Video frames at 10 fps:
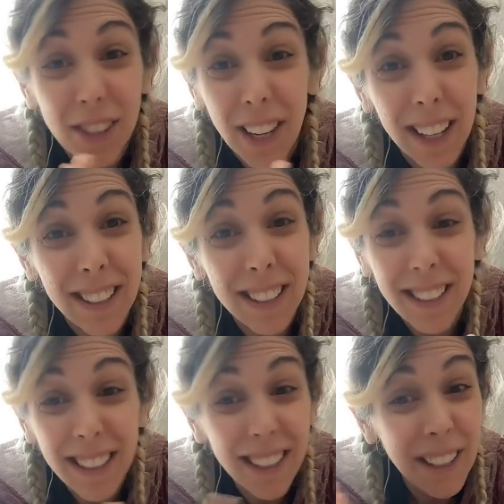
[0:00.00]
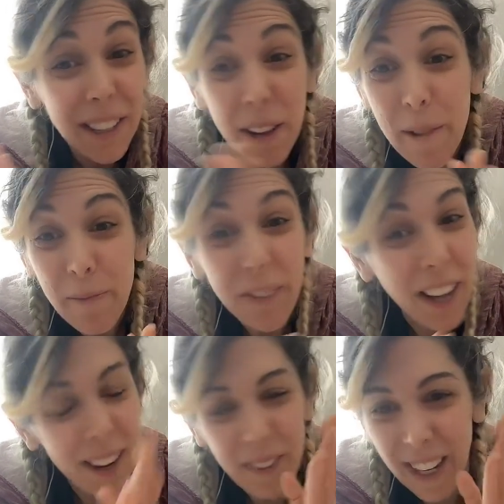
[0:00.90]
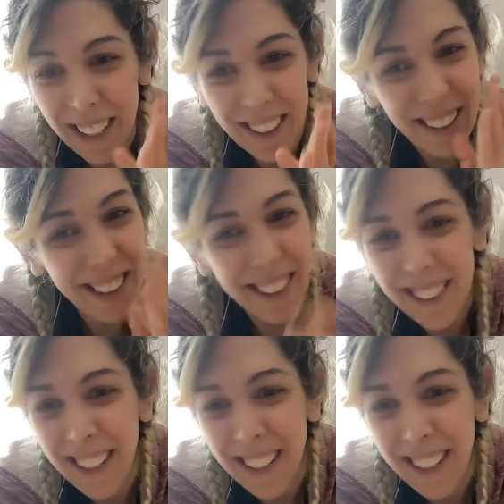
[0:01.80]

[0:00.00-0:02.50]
just gotta make it good.